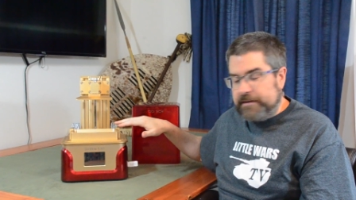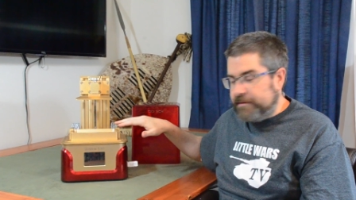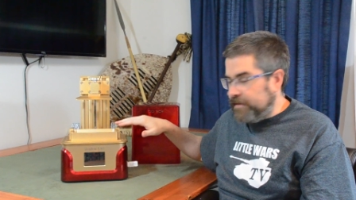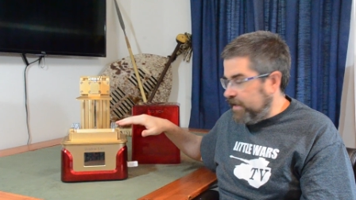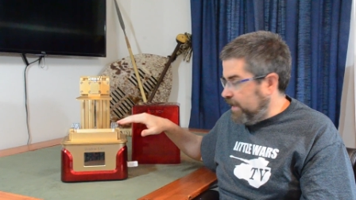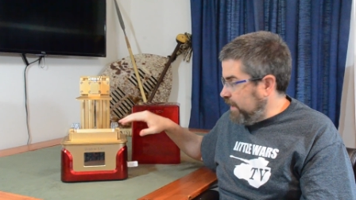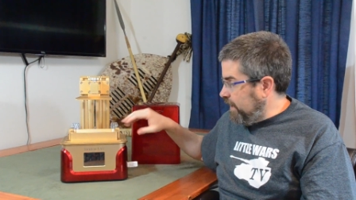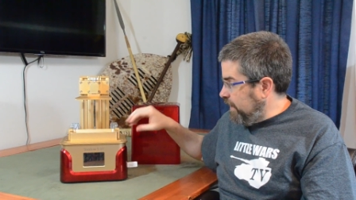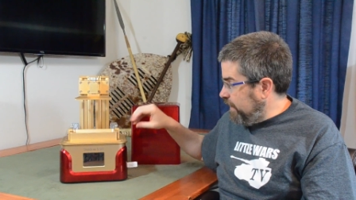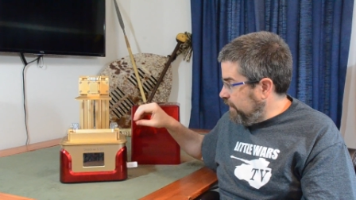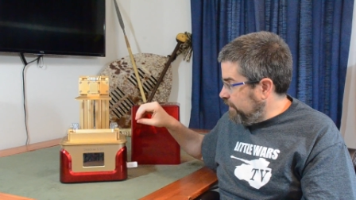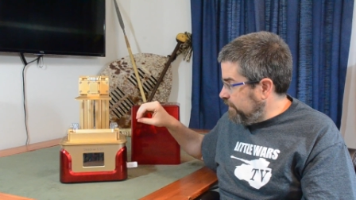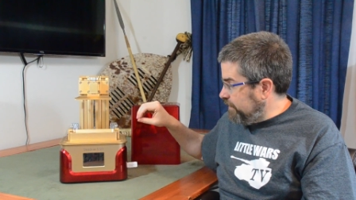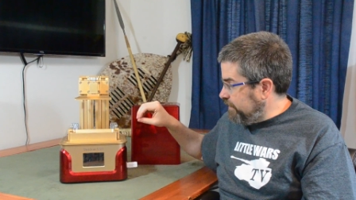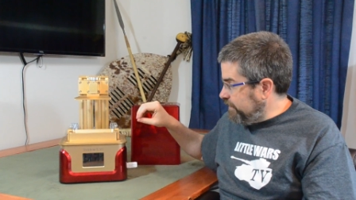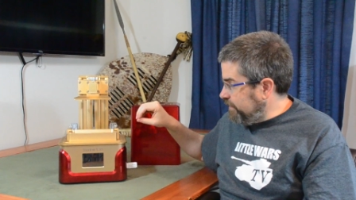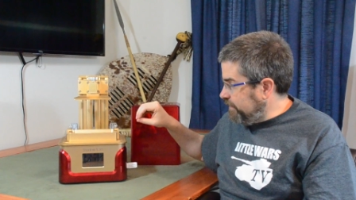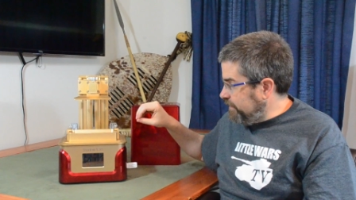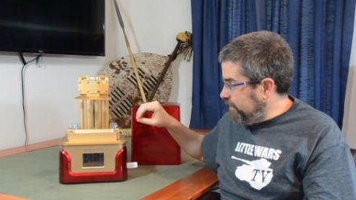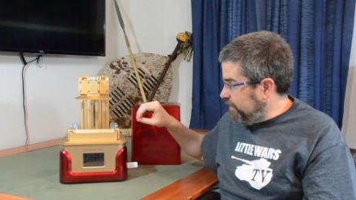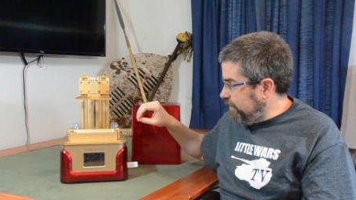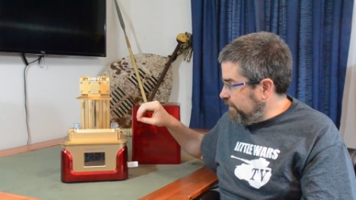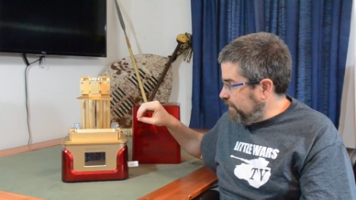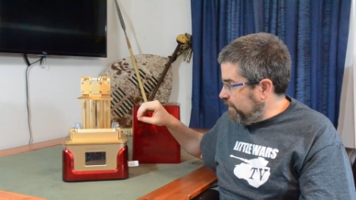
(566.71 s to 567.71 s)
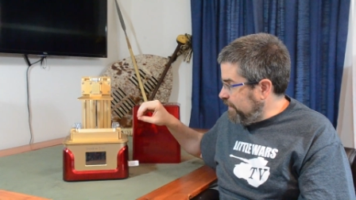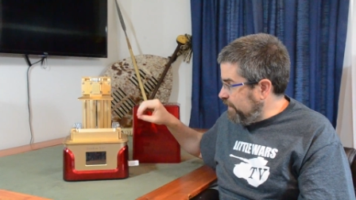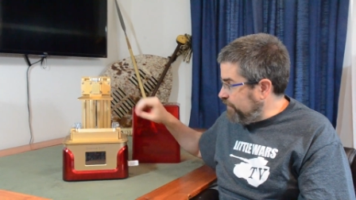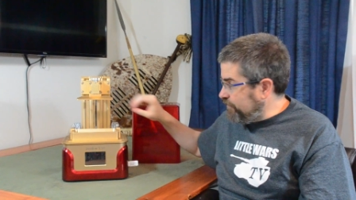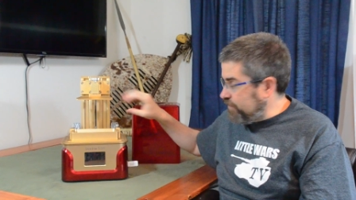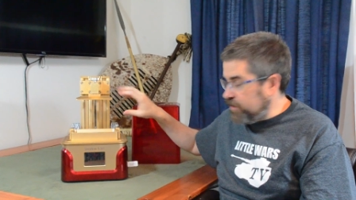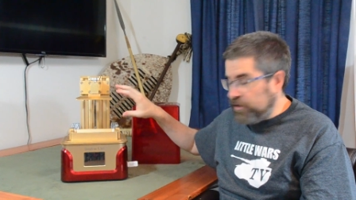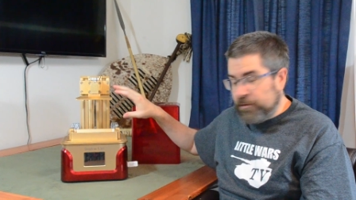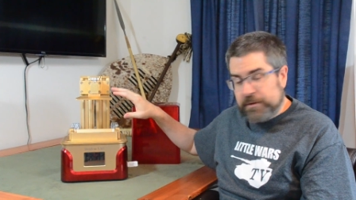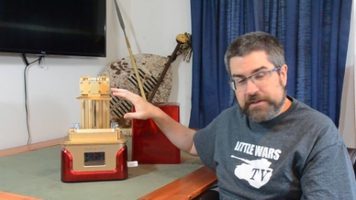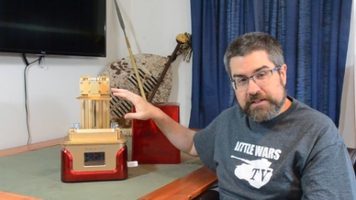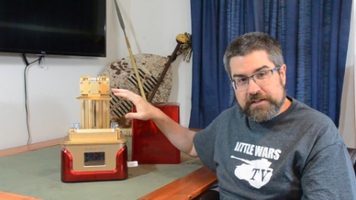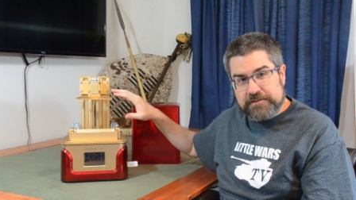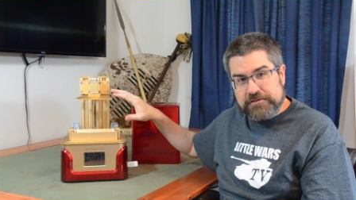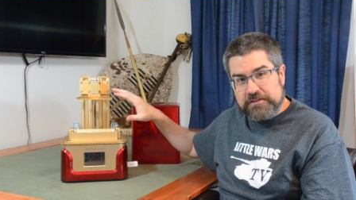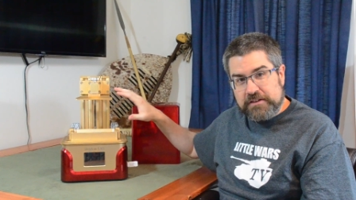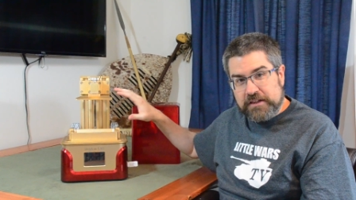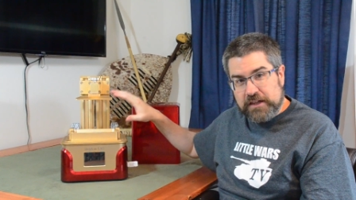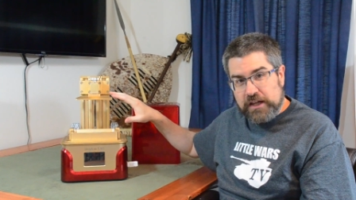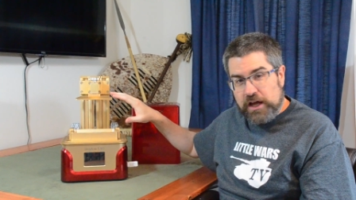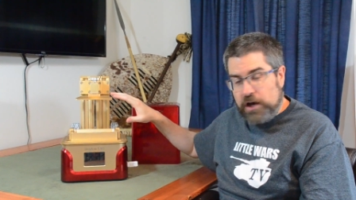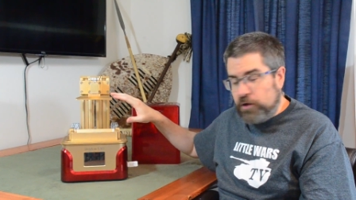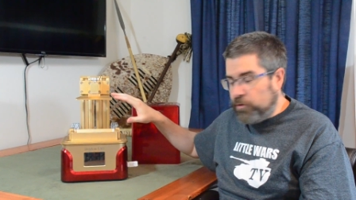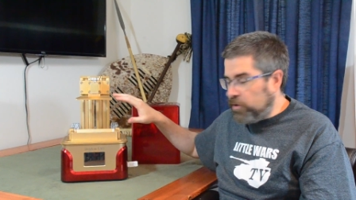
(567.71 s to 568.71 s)
And even though it
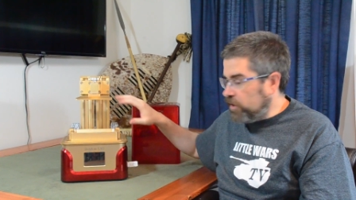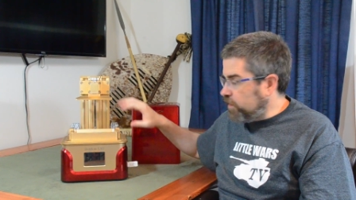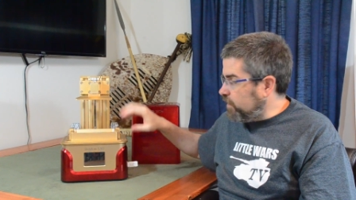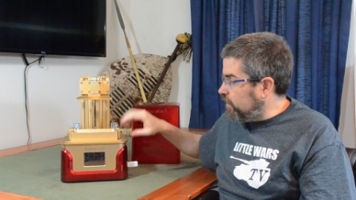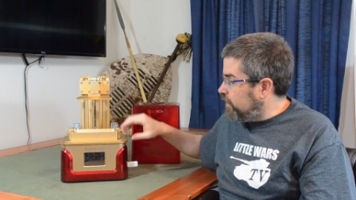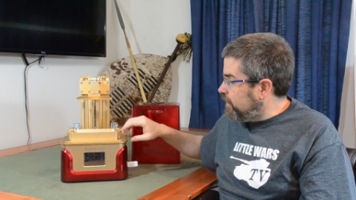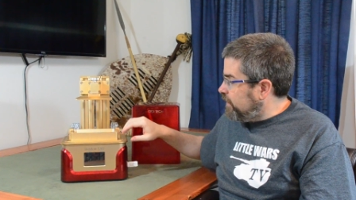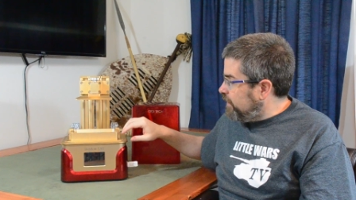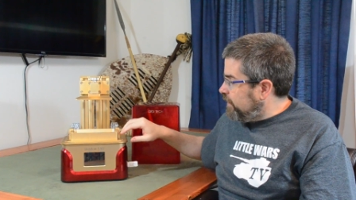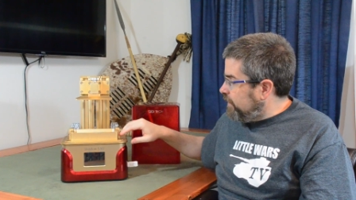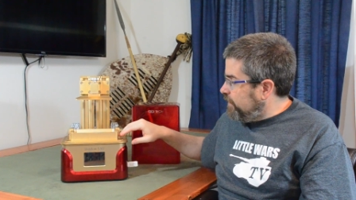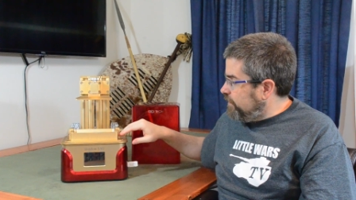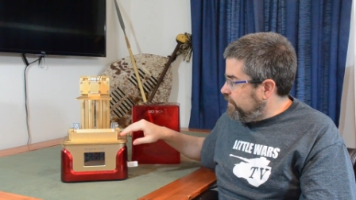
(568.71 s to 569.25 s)
doesn't lower,